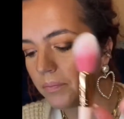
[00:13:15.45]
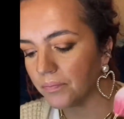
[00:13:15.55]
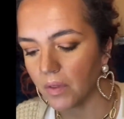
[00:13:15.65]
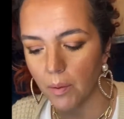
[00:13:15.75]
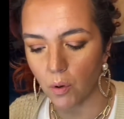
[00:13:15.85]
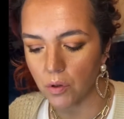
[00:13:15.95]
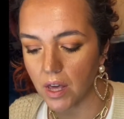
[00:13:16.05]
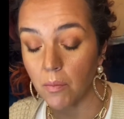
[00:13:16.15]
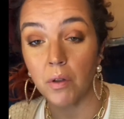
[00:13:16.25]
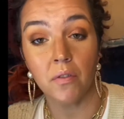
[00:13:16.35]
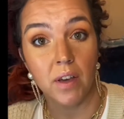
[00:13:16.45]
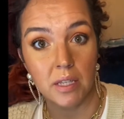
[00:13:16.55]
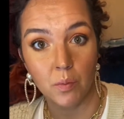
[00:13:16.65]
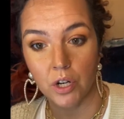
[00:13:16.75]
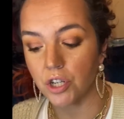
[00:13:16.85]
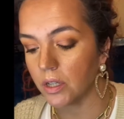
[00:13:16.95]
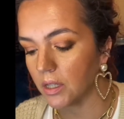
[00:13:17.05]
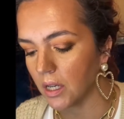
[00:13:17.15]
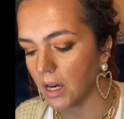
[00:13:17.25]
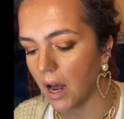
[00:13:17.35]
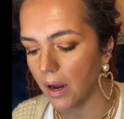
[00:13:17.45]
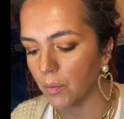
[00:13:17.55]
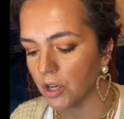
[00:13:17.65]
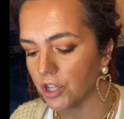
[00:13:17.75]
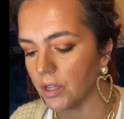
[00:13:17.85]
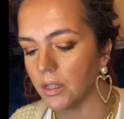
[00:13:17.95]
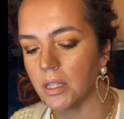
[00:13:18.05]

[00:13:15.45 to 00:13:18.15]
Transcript: they both came with face brushes and eye brushes.